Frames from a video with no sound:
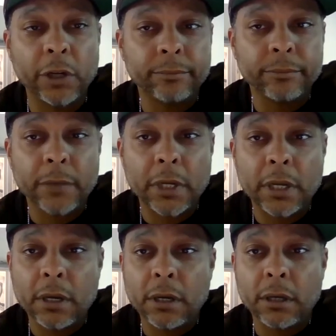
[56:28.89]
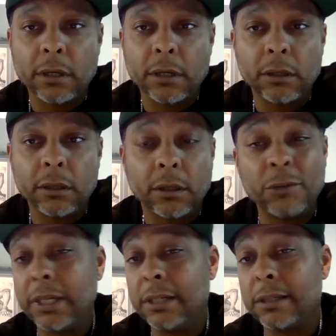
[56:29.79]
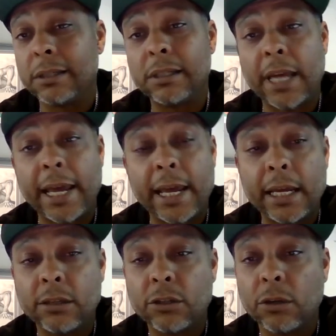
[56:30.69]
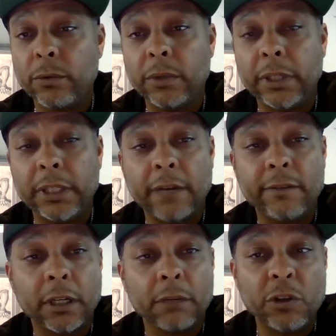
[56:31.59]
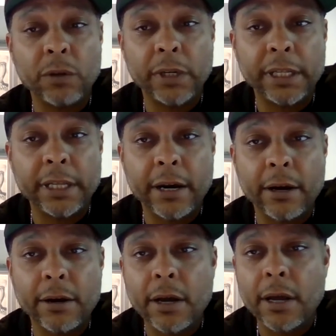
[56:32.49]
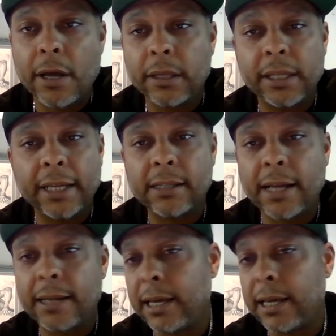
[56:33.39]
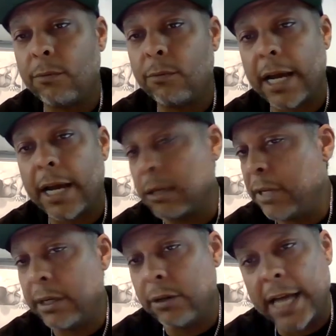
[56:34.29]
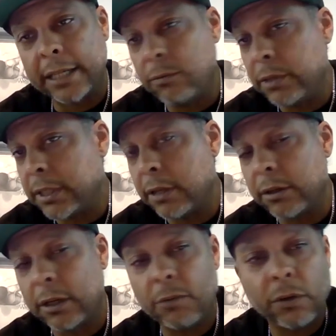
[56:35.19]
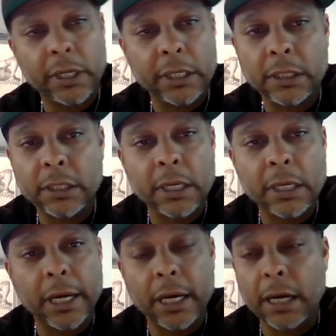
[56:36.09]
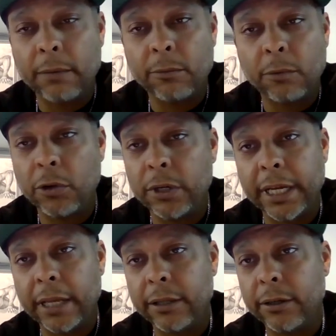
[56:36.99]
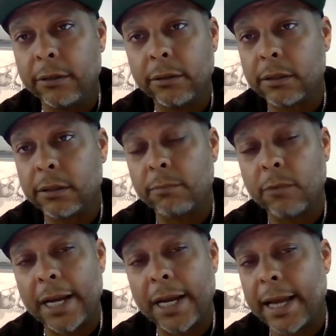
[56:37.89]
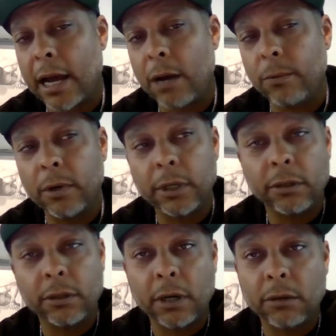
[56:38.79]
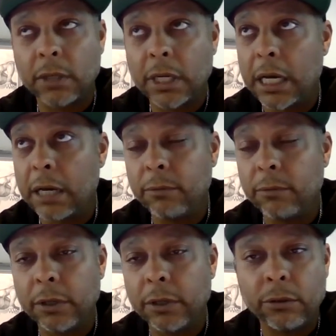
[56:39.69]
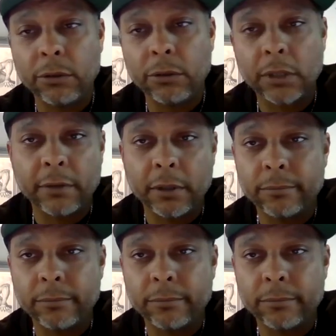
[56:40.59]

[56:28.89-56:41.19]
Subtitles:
crypto. The community's insane, so we really love the community there. That's not saying that we're not going to be interacting with other communities. We're putting together something right now where, we're going to do kind of